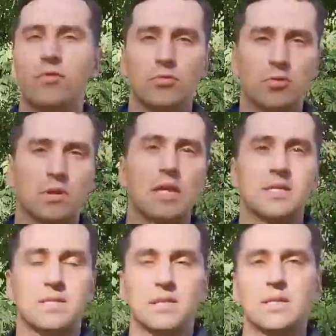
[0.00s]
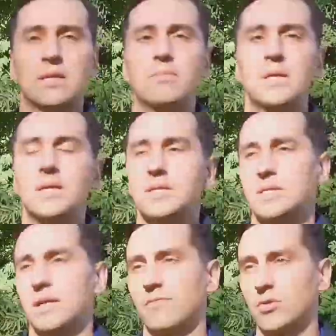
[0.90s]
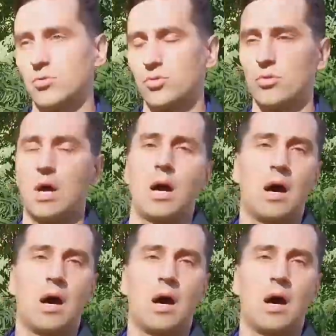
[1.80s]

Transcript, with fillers: for not less than 10 minutes, then we do